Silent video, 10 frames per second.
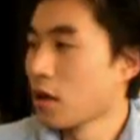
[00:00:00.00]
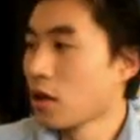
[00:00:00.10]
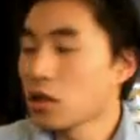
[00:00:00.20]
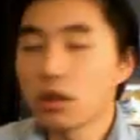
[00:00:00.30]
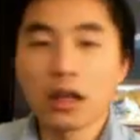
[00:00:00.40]

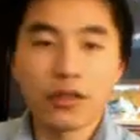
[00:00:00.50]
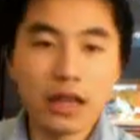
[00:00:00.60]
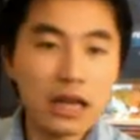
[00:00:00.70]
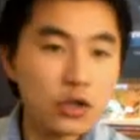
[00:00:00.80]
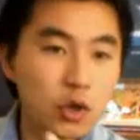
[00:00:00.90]
So look, they
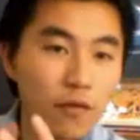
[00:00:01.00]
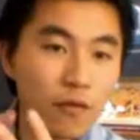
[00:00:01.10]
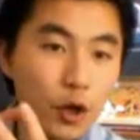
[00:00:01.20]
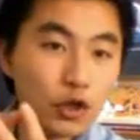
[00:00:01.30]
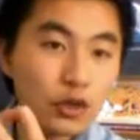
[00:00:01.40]
control
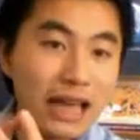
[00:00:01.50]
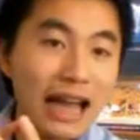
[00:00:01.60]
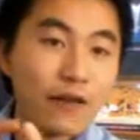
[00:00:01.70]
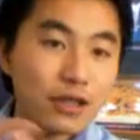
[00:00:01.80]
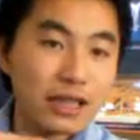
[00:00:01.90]
virtually
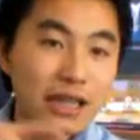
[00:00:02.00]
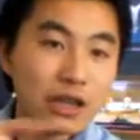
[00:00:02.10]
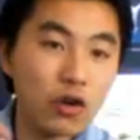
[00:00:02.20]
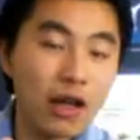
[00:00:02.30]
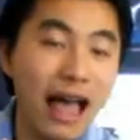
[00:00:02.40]
every
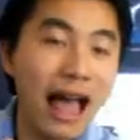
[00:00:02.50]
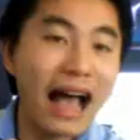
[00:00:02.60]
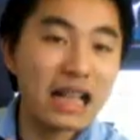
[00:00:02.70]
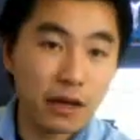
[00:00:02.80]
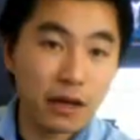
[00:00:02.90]
single
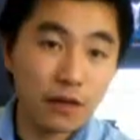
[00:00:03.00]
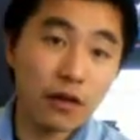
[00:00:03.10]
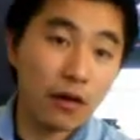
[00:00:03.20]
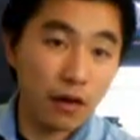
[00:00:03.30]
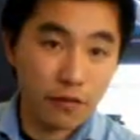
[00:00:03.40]
aspect
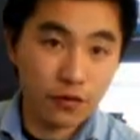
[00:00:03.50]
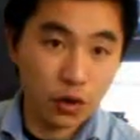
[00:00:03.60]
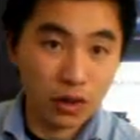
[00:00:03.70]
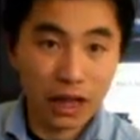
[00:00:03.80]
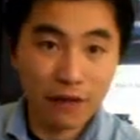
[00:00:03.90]
of
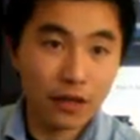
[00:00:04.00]
your life.